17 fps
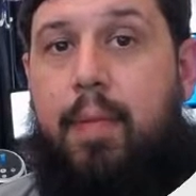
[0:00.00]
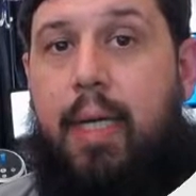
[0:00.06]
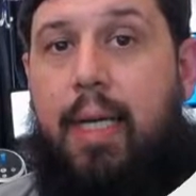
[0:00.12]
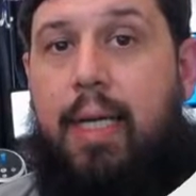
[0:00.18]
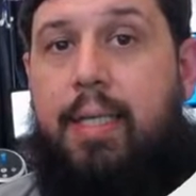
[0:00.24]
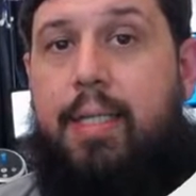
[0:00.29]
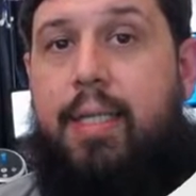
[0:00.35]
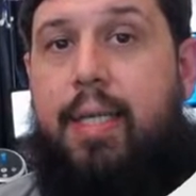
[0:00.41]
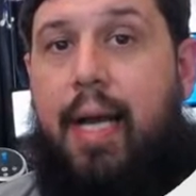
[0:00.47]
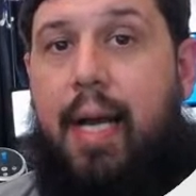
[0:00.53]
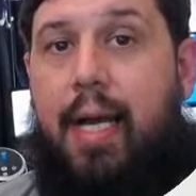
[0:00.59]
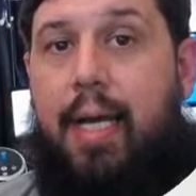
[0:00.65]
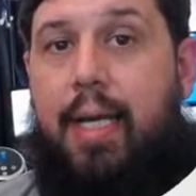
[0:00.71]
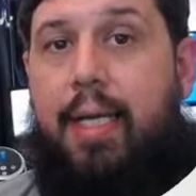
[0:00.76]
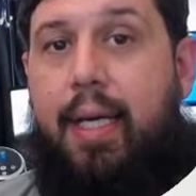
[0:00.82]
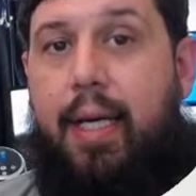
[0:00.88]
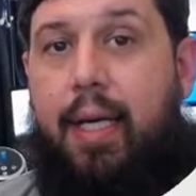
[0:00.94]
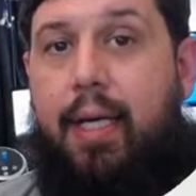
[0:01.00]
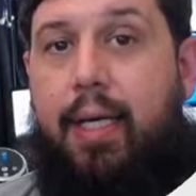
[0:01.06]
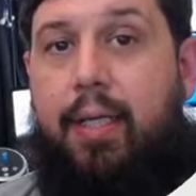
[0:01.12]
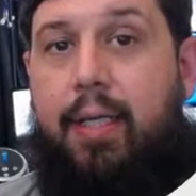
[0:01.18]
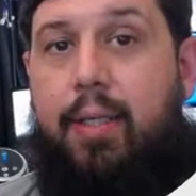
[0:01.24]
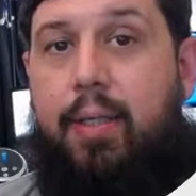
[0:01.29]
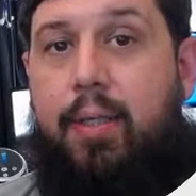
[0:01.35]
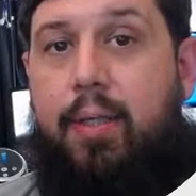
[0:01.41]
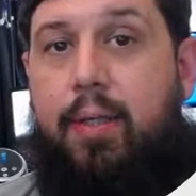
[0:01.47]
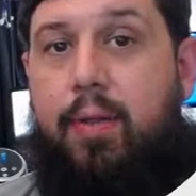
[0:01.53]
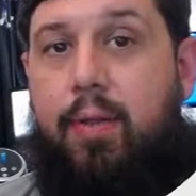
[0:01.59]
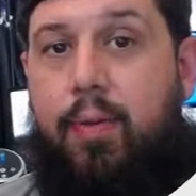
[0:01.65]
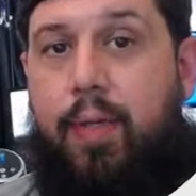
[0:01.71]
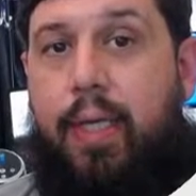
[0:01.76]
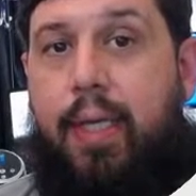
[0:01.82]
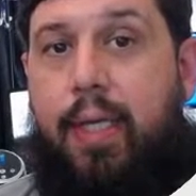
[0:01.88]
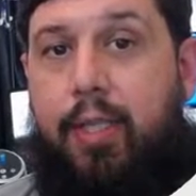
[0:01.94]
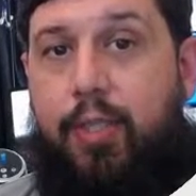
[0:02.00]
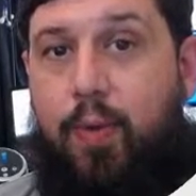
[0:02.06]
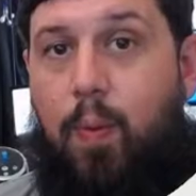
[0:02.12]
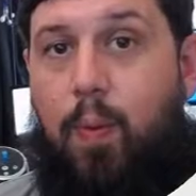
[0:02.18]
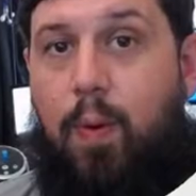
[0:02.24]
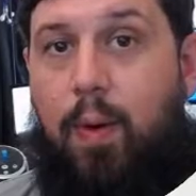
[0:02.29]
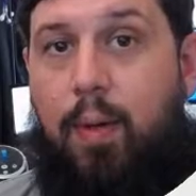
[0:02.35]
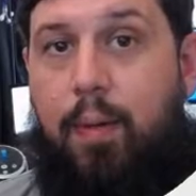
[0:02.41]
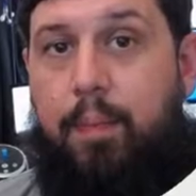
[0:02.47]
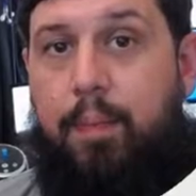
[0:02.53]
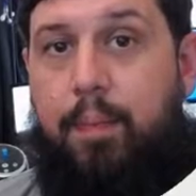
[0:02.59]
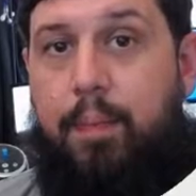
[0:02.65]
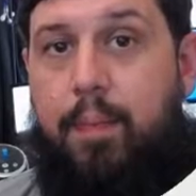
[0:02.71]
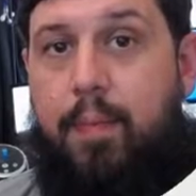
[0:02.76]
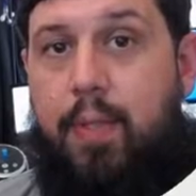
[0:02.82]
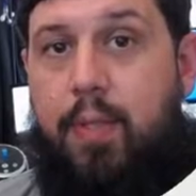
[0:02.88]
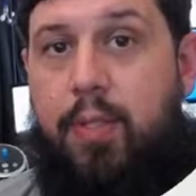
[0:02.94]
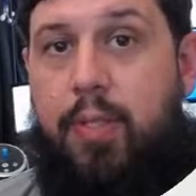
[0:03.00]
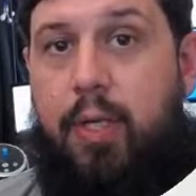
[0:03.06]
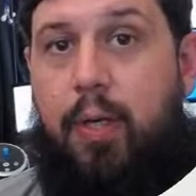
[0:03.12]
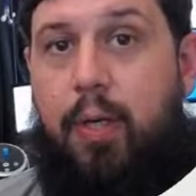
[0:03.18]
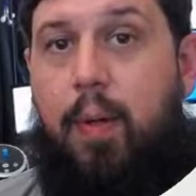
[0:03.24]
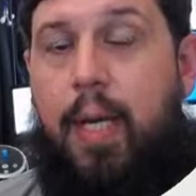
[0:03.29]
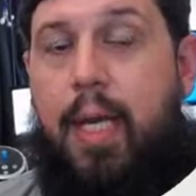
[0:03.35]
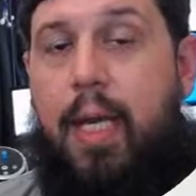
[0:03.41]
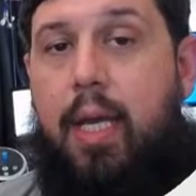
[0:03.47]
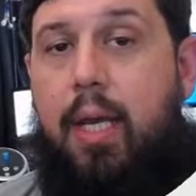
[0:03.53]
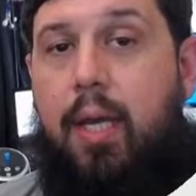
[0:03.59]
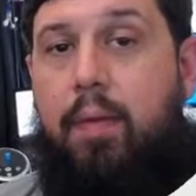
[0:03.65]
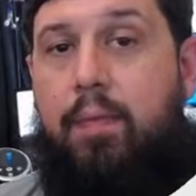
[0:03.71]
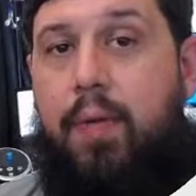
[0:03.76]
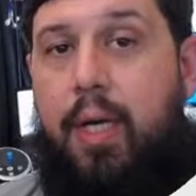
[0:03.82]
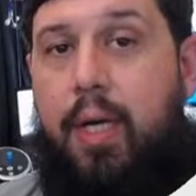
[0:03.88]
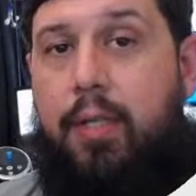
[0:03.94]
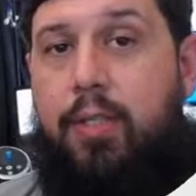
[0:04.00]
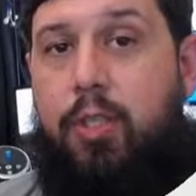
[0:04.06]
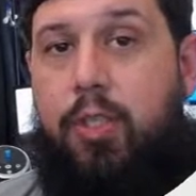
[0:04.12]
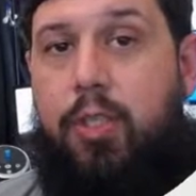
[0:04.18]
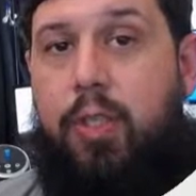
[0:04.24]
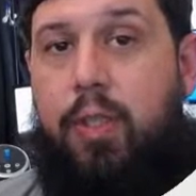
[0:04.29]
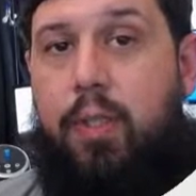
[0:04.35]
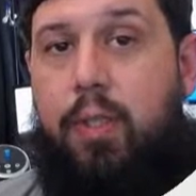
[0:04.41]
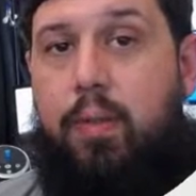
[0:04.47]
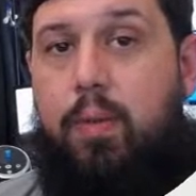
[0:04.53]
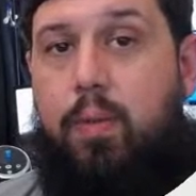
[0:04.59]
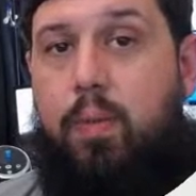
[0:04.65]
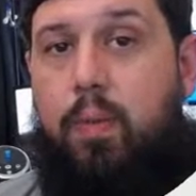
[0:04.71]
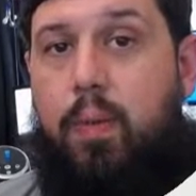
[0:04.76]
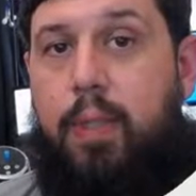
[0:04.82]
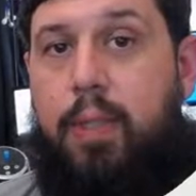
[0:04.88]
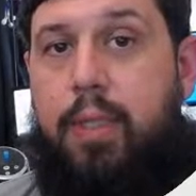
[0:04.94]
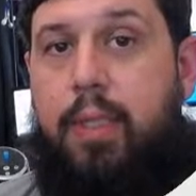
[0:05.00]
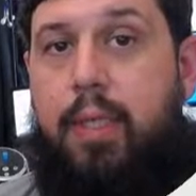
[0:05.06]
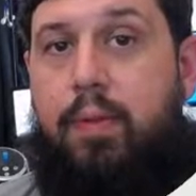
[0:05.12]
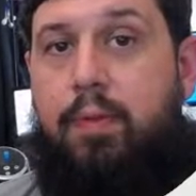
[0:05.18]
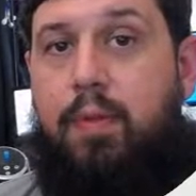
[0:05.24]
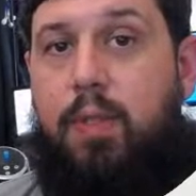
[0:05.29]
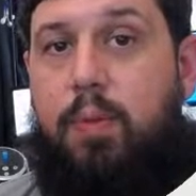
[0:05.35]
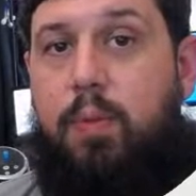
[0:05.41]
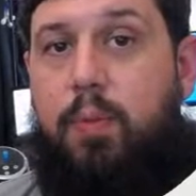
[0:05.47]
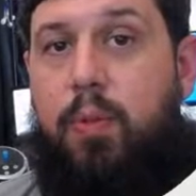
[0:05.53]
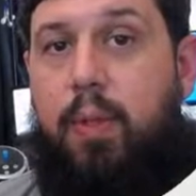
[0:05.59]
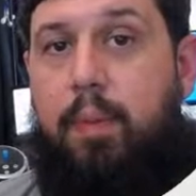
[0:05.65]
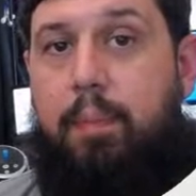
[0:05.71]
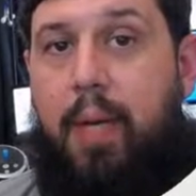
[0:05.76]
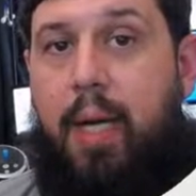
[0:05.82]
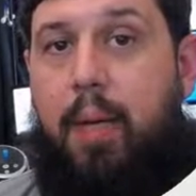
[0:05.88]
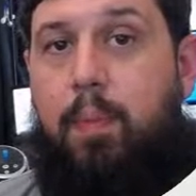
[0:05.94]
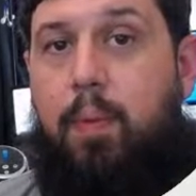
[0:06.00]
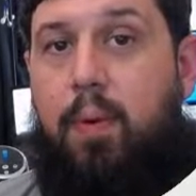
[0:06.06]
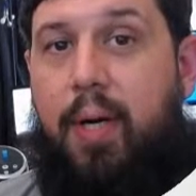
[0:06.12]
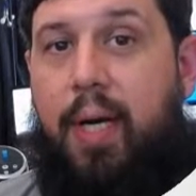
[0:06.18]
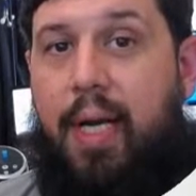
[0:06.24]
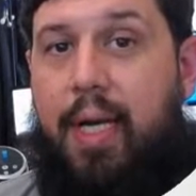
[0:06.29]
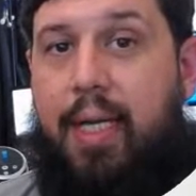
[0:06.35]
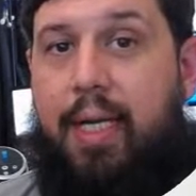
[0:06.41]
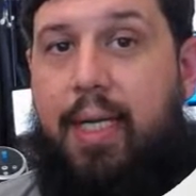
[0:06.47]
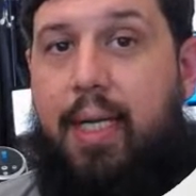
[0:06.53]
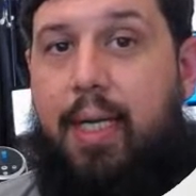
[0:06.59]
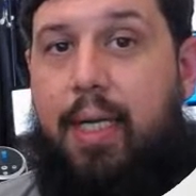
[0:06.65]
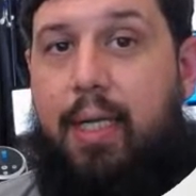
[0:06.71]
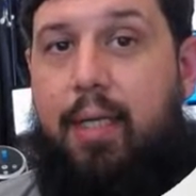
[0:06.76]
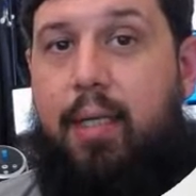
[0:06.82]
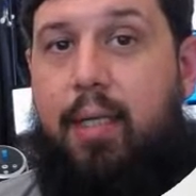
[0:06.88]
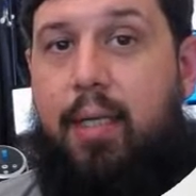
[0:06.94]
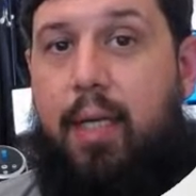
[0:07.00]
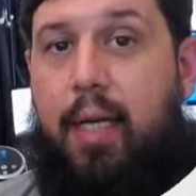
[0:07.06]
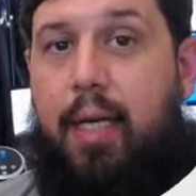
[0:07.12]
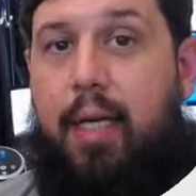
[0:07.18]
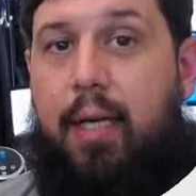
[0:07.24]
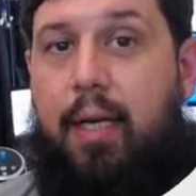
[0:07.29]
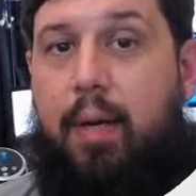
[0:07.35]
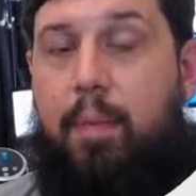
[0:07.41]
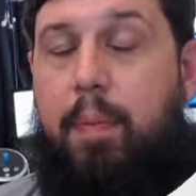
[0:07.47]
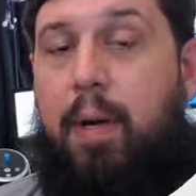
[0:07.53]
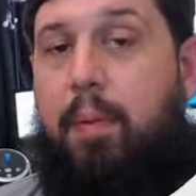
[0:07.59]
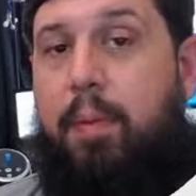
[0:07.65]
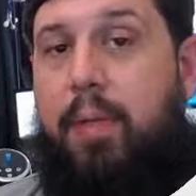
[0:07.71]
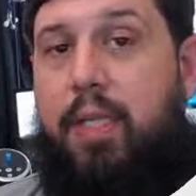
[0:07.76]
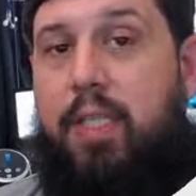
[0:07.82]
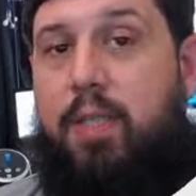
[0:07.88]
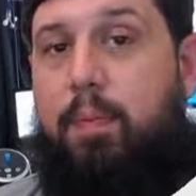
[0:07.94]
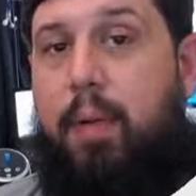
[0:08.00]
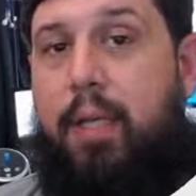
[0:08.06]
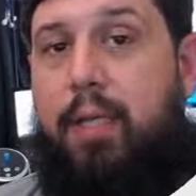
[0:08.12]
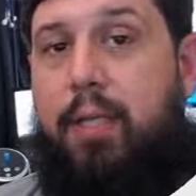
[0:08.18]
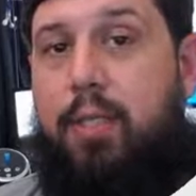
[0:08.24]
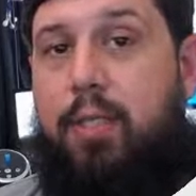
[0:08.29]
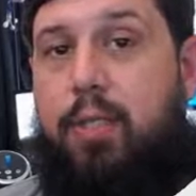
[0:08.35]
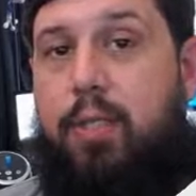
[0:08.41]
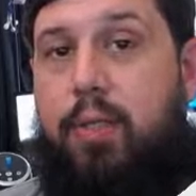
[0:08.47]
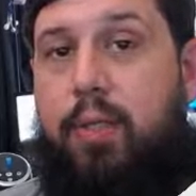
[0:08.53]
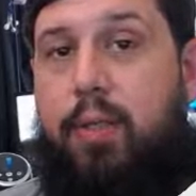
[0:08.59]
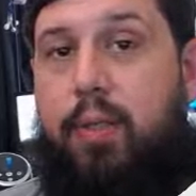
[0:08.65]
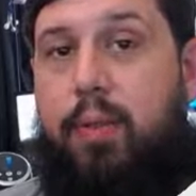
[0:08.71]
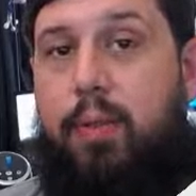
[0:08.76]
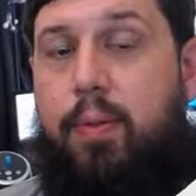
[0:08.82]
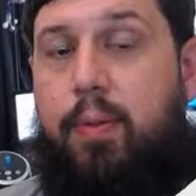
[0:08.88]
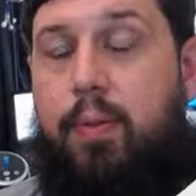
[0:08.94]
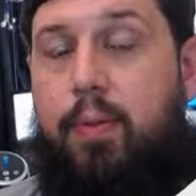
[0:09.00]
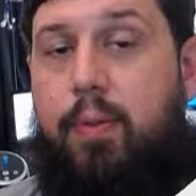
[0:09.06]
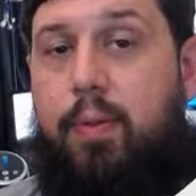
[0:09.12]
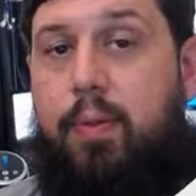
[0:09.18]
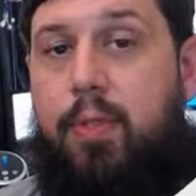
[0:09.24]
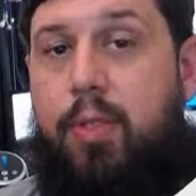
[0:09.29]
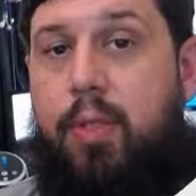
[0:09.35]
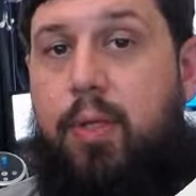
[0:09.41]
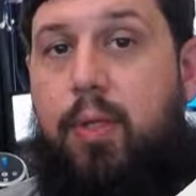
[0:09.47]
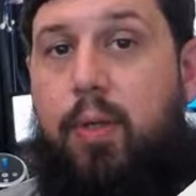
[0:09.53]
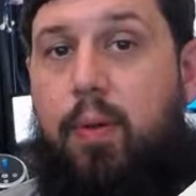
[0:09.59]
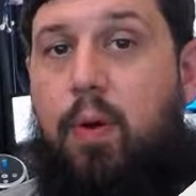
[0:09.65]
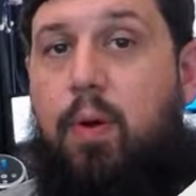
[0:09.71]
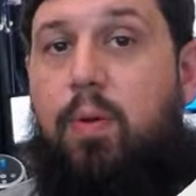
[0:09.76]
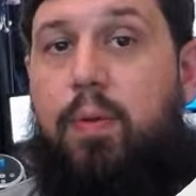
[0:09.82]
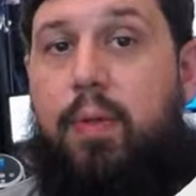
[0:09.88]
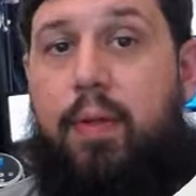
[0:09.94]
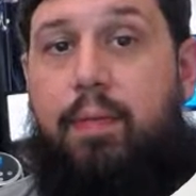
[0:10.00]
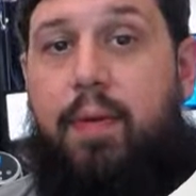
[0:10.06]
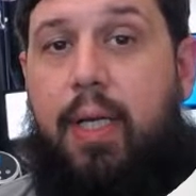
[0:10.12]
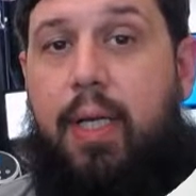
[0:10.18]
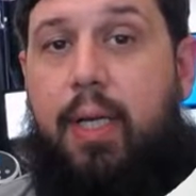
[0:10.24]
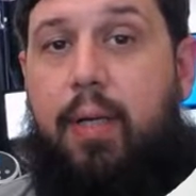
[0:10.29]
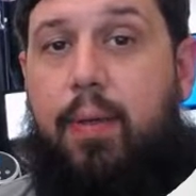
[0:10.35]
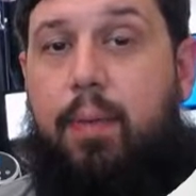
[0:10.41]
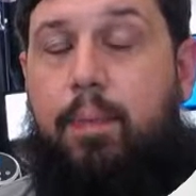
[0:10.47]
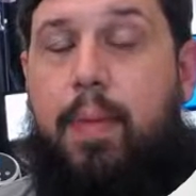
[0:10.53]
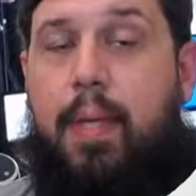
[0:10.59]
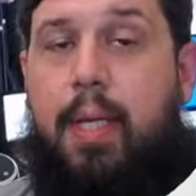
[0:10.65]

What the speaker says: as an iGuide 3D tour. So if you're not too sure what the difference between Matterport and iGuide, I'll probably explain this to you over the video.